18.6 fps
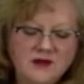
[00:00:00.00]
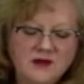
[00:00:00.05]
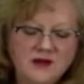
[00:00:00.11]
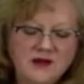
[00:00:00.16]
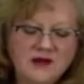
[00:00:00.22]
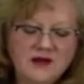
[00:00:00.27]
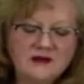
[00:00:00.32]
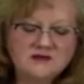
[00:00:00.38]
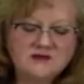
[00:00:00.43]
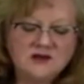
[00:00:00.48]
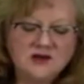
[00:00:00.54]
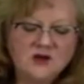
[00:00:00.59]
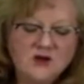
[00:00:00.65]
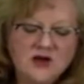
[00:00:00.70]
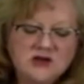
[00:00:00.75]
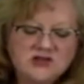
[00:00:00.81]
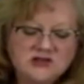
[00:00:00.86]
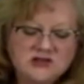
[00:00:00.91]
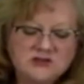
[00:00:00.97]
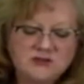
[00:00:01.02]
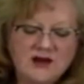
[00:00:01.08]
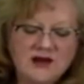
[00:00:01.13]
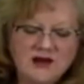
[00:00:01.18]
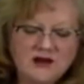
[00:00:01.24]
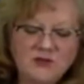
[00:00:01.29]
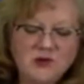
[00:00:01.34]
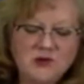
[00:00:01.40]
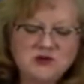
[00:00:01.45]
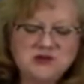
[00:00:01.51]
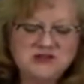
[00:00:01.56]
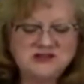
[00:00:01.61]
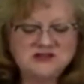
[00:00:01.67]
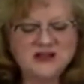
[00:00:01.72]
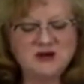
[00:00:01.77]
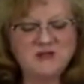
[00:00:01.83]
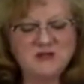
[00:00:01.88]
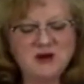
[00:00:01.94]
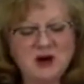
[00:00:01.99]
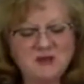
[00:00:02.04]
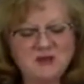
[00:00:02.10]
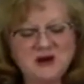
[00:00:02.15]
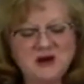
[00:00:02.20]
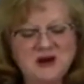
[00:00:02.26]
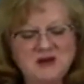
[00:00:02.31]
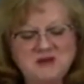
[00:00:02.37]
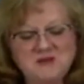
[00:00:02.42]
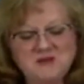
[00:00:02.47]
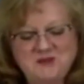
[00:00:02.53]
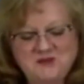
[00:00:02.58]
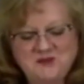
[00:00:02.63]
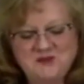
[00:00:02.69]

I can't see a question. My emojis keep popping up.